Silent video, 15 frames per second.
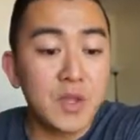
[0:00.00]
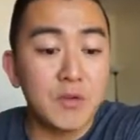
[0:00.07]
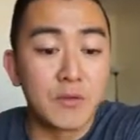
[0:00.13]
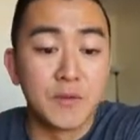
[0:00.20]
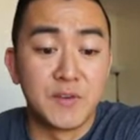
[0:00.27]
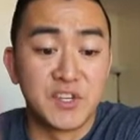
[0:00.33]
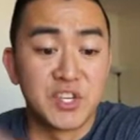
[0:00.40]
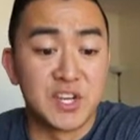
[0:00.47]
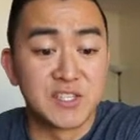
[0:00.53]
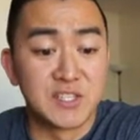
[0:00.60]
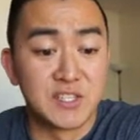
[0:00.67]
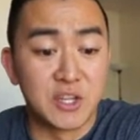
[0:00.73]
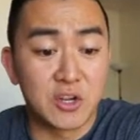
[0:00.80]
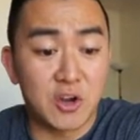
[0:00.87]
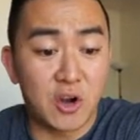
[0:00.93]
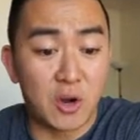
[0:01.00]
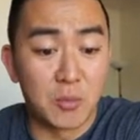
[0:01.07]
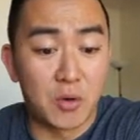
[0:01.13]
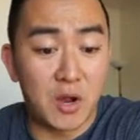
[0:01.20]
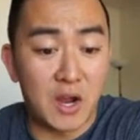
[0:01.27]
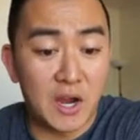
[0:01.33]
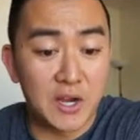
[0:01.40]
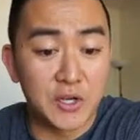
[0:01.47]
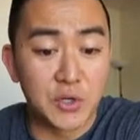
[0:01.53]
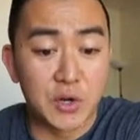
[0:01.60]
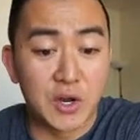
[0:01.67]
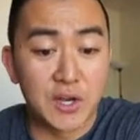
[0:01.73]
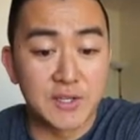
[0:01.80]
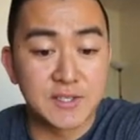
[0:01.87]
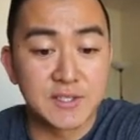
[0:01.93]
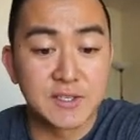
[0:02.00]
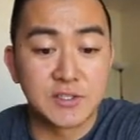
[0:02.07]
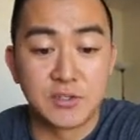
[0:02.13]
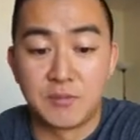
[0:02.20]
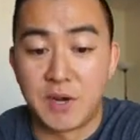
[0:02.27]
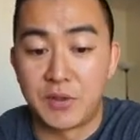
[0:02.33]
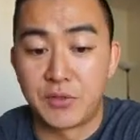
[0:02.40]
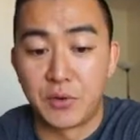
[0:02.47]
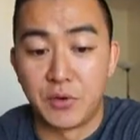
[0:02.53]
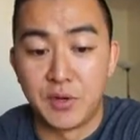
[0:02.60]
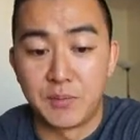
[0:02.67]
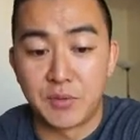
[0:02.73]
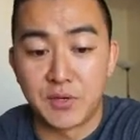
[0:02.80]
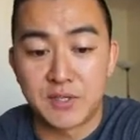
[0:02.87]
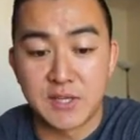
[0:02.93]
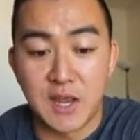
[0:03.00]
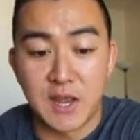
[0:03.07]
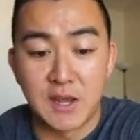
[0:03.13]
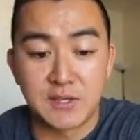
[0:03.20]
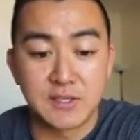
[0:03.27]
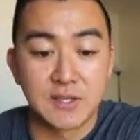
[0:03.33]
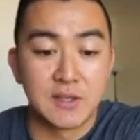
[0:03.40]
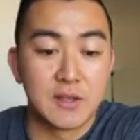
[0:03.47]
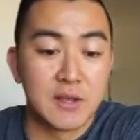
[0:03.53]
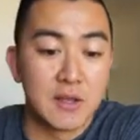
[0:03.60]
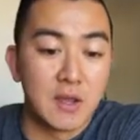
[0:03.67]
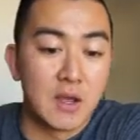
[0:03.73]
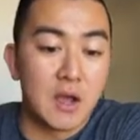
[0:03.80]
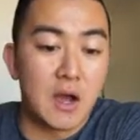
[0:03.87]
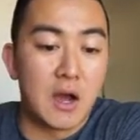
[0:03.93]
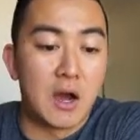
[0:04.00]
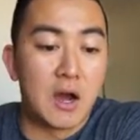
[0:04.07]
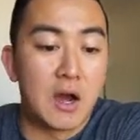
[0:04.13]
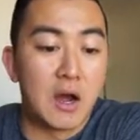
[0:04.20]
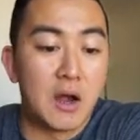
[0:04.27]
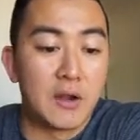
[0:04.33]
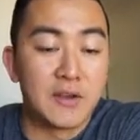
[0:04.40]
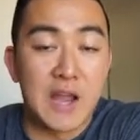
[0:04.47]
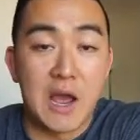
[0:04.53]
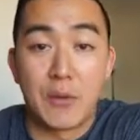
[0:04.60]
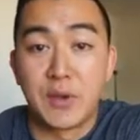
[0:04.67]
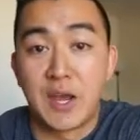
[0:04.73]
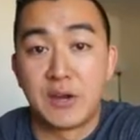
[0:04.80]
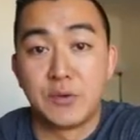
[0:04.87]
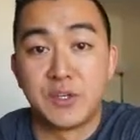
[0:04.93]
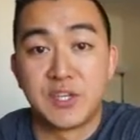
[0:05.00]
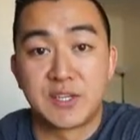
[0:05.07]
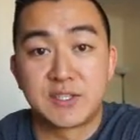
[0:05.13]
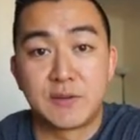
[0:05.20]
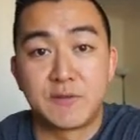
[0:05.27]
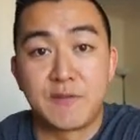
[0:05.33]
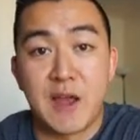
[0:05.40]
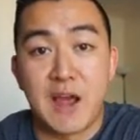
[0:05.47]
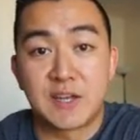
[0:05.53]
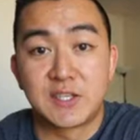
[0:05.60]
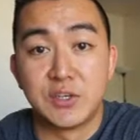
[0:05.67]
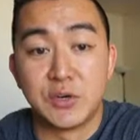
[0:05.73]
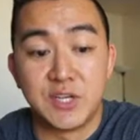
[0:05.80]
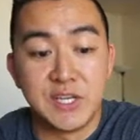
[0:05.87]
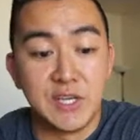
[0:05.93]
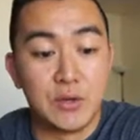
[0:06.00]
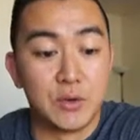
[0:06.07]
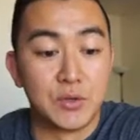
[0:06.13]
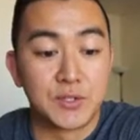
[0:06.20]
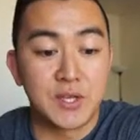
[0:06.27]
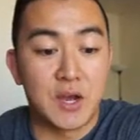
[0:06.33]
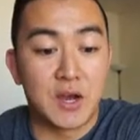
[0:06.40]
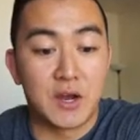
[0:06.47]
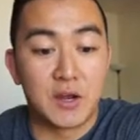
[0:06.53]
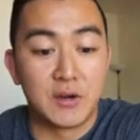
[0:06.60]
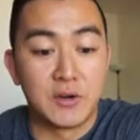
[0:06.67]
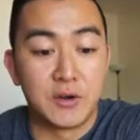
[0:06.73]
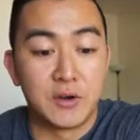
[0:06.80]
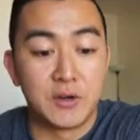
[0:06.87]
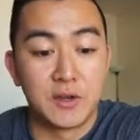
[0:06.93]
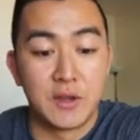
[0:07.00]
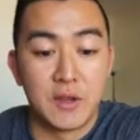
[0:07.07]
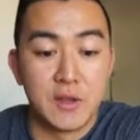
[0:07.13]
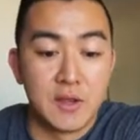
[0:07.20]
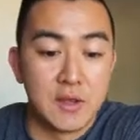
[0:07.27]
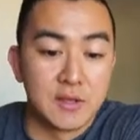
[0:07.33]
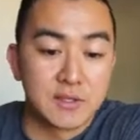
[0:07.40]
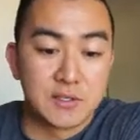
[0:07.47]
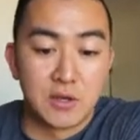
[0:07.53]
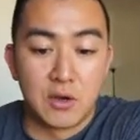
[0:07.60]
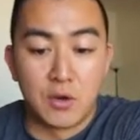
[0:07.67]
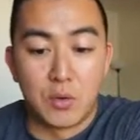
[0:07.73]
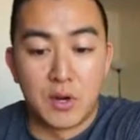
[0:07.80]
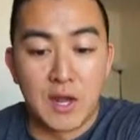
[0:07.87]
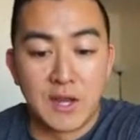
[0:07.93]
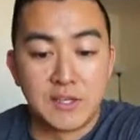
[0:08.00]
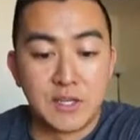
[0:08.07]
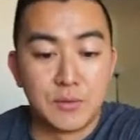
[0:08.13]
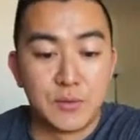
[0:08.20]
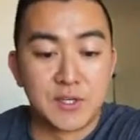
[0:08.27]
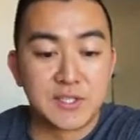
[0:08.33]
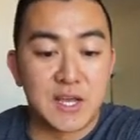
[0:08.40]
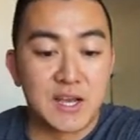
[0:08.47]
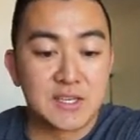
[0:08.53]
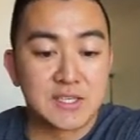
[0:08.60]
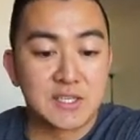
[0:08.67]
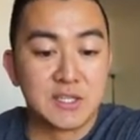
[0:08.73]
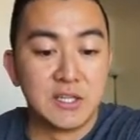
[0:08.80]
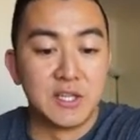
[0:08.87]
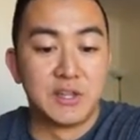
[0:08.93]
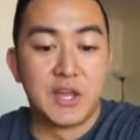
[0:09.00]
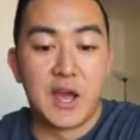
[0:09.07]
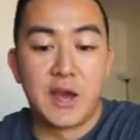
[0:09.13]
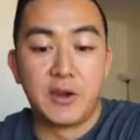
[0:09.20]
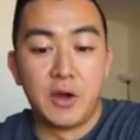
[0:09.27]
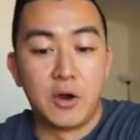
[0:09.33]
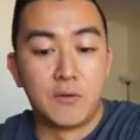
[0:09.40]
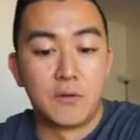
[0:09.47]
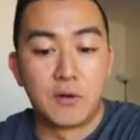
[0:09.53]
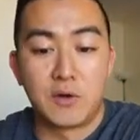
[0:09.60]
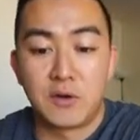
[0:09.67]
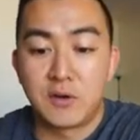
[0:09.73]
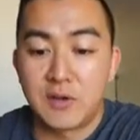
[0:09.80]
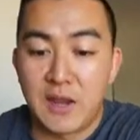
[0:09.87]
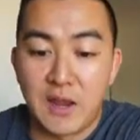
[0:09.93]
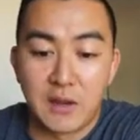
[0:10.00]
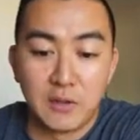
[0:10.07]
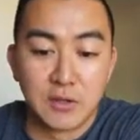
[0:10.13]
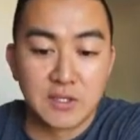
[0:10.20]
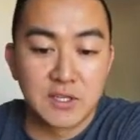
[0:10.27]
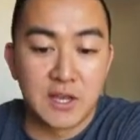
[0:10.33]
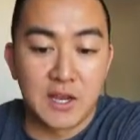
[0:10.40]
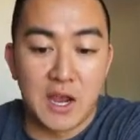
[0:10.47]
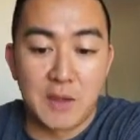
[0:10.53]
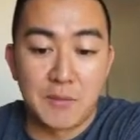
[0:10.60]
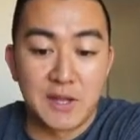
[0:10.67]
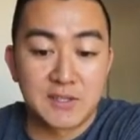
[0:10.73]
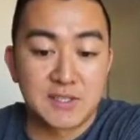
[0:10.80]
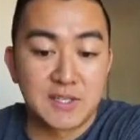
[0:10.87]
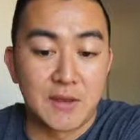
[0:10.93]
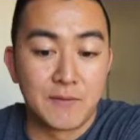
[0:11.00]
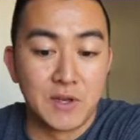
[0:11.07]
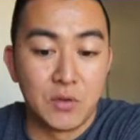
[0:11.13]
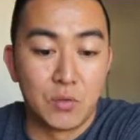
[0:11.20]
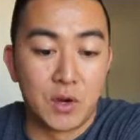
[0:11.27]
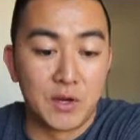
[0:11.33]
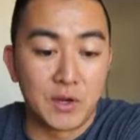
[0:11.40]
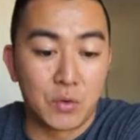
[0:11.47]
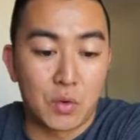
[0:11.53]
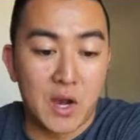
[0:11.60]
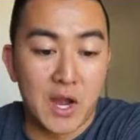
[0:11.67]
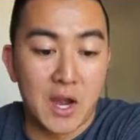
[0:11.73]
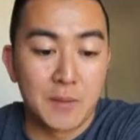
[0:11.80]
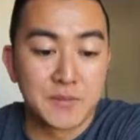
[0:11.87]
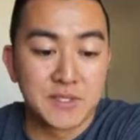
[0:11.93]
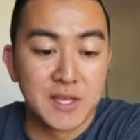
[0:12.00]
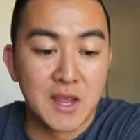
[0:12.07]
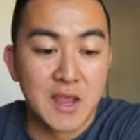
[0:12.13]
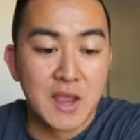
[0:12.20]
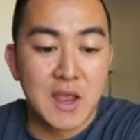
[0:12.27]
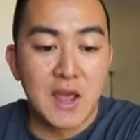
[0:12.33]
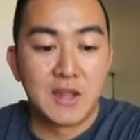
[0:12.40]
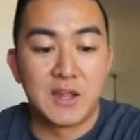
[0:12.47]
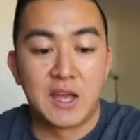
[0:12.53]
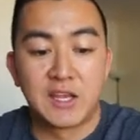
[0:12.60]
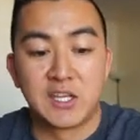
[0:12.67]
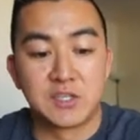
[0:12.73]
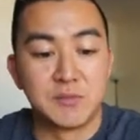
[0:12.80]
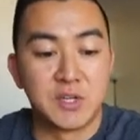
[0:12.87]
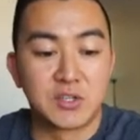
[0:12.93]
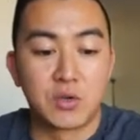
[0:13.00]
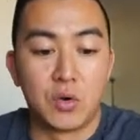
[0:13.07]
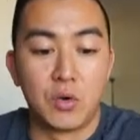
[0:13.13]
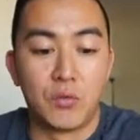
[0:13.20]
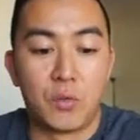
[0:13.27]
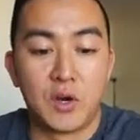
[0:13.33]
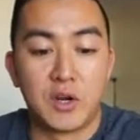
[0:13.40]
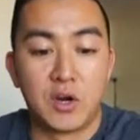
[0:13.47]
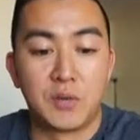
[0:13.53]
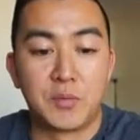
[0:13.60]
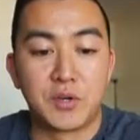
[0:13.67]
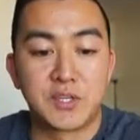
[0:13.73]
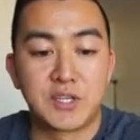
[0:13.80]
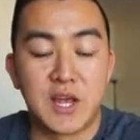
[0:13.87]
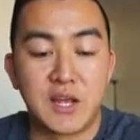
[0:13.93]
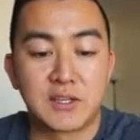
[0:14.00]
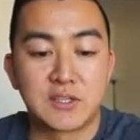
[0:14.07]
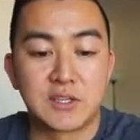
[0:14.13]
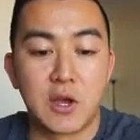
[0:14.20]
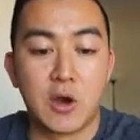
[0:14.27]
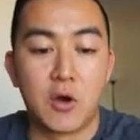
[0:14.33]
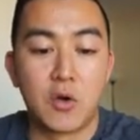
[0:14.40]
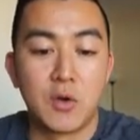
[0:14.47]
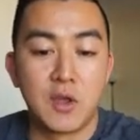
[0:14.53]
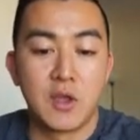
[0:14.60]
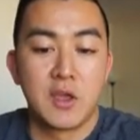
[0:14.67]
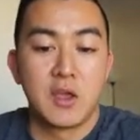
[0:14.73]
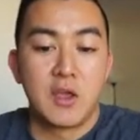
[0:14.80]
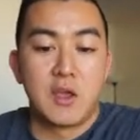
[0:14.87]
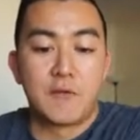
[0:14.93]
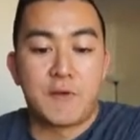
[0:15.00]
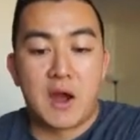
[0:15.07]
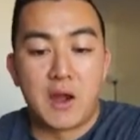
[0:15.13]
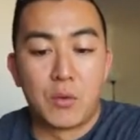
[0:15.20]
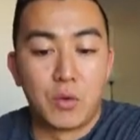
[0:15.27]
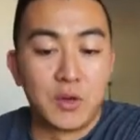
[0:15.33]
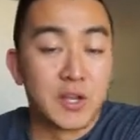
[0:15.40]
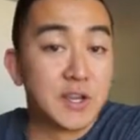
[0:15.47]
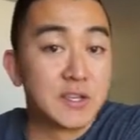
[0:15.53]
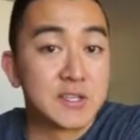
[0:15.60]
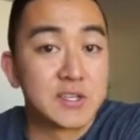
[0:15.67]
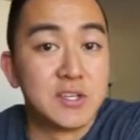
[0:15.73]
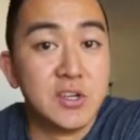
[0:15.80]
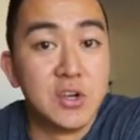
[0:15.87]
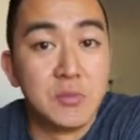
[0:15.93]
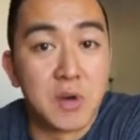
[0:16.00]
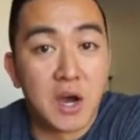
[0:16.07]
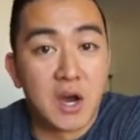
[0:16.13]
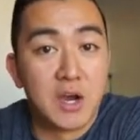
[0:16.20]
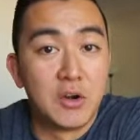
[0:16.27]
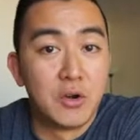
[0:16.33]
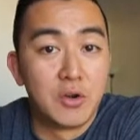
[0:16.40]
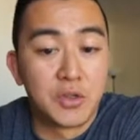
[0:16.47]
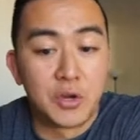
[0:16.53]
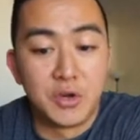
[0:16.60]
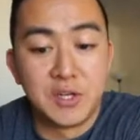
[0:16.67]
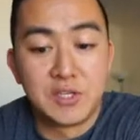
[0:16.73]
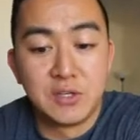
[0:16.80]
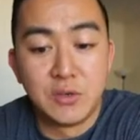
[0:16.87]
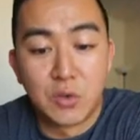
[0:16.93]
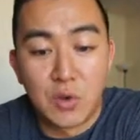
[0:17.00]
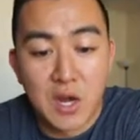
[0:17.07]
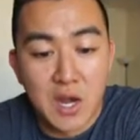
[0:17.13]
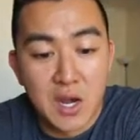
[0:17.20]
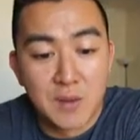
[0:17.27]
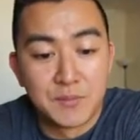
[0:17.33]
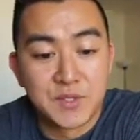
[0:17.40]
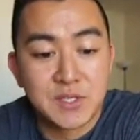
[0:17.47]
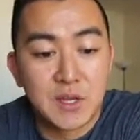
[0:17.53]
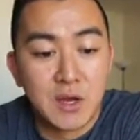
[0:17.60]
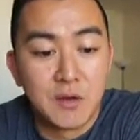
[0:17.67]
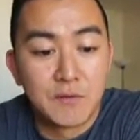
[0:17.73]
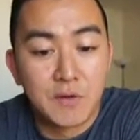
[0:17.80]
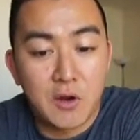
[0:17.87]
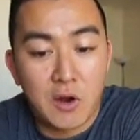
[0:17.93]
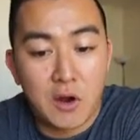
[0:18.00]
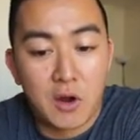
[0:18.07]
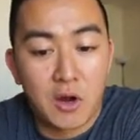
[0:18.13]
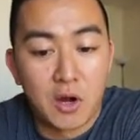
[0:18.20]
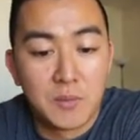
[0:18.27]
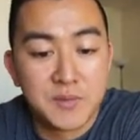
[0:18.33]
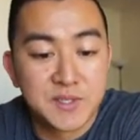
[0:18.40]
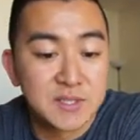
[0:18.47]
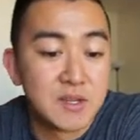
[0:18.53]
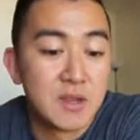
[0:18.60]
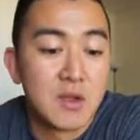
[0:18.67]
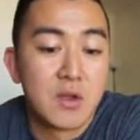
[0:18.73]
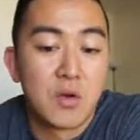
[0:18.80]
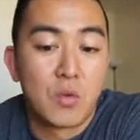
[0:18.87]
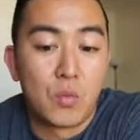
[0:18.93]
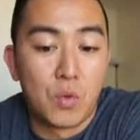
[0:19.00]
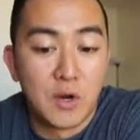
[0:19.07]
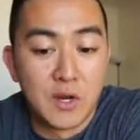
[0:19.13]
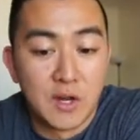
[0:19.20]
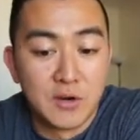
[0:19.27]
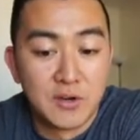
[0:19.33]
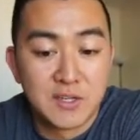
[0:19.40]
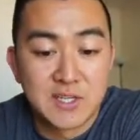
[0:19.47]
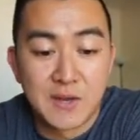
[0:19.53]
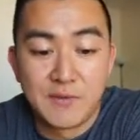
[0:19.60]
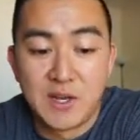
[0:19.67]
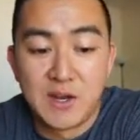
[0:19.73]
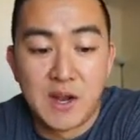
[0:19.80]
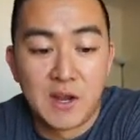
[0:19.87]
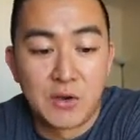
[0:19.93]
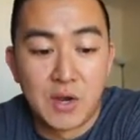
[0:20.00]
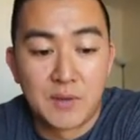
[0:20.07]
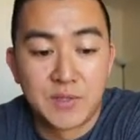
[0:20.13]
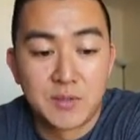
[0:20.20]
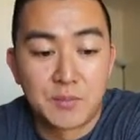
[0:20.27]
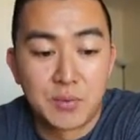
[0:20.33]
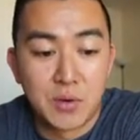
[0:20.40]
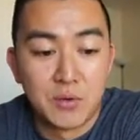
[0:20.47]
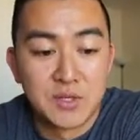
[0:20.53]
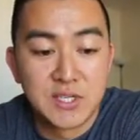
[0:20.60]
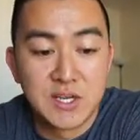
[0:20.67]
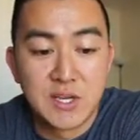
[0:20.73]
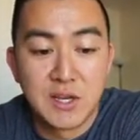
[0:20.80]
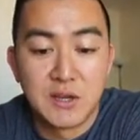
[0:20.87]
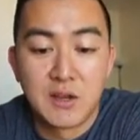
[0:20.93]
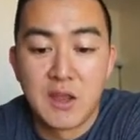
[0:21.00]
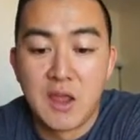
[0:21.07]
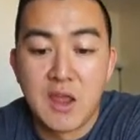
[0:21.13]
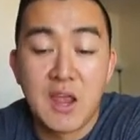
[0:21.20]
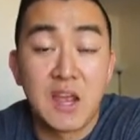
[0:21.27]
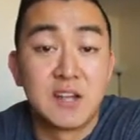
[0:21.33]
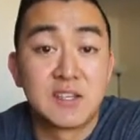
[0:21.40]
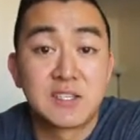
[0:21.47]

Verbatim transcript: We've adjusted the carbohydrates to about 30%. Uh, now we got to adjust the fat so it equals 100. So what I did was I slid that over and looks like I'm at 71 grams and that gives me a total of 100%. So if I were to consume 132 grams of carbs, 179 grams of protein, and